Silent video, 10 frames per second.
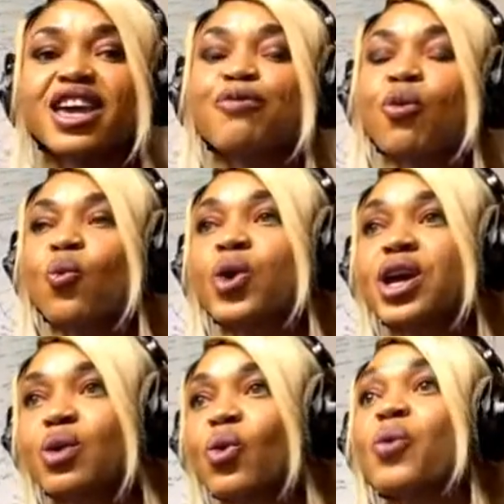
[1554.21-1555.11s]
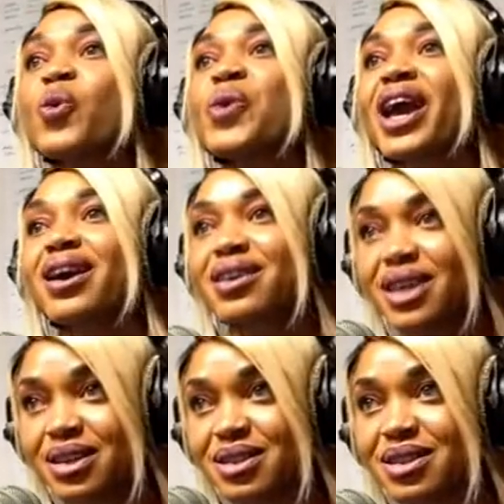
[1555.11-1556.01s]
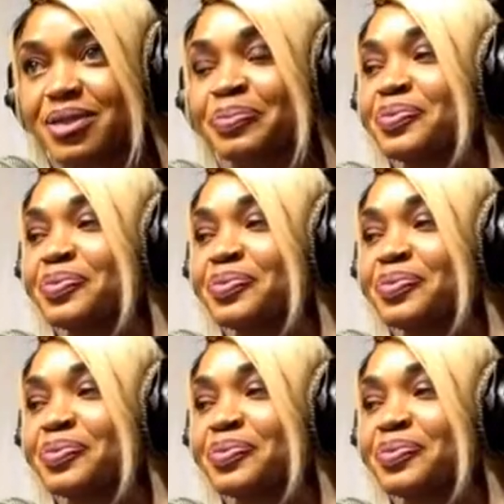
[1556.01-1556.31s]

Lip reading: even we, when we were kids,